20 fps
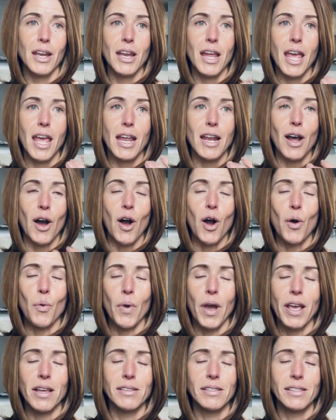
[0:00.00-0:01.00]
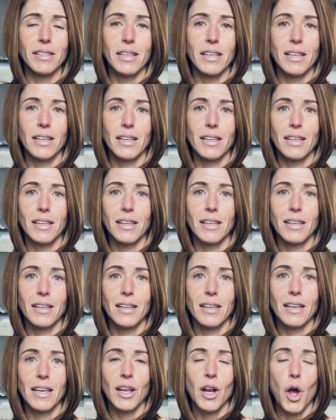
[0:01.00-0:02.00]
It always
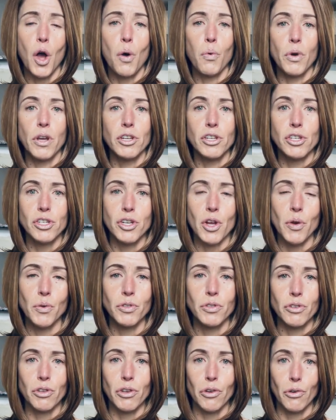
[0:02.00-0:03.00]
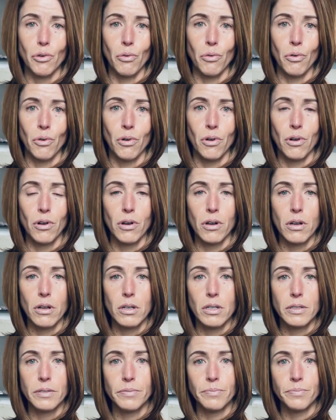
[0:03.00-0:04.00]
shows you.
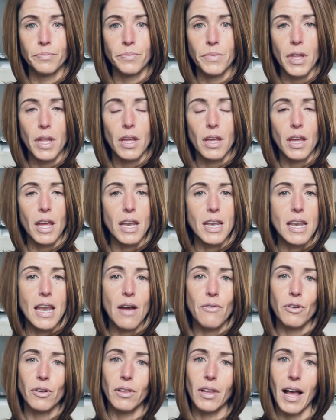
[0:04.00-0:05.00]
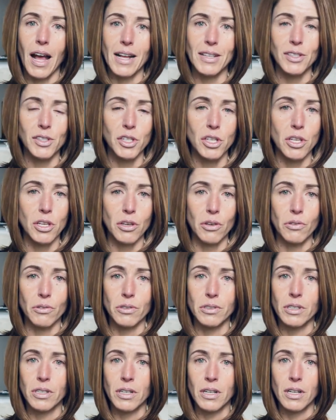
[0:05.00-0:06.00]
It never lies to you,
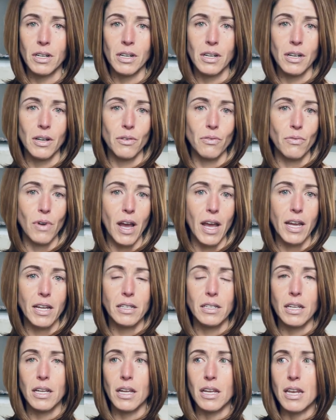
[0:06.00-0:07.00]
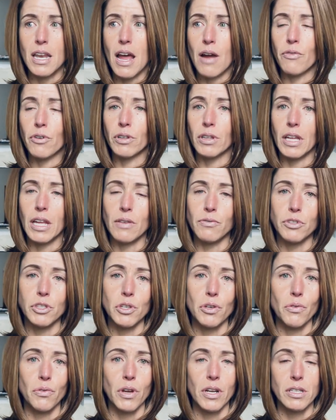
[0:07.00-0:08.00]
right? Never leaves
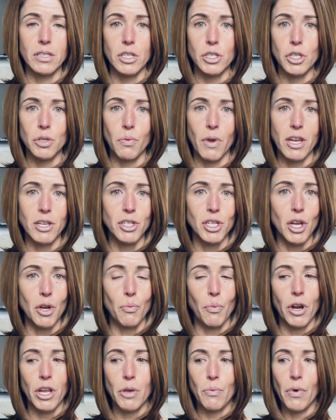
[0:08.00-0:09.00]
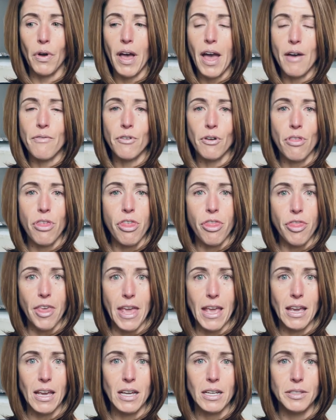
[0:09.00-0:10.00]
you in a situation where you will ever
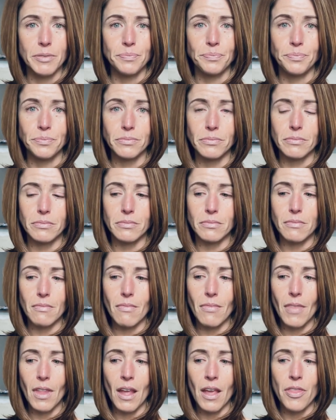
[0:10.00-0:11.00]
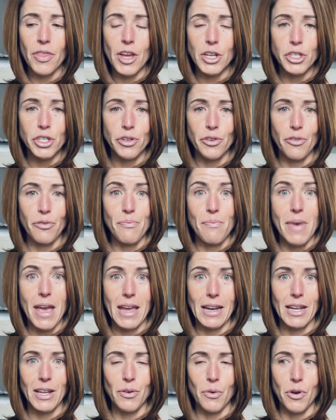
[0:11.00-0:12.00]
think that you've
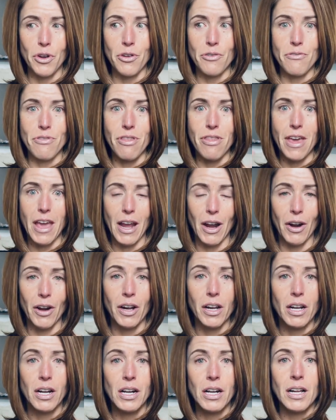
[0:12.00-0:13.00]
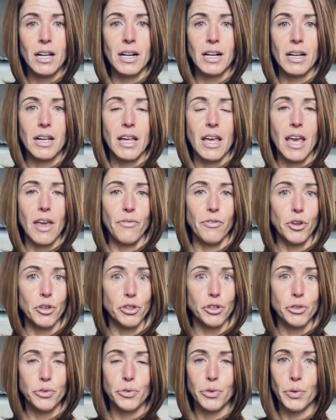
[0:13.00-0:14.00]
made it or you're there if you're
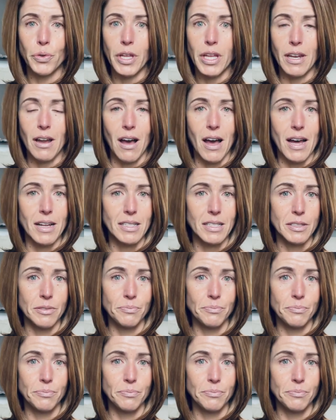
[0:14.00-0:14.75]
truly not.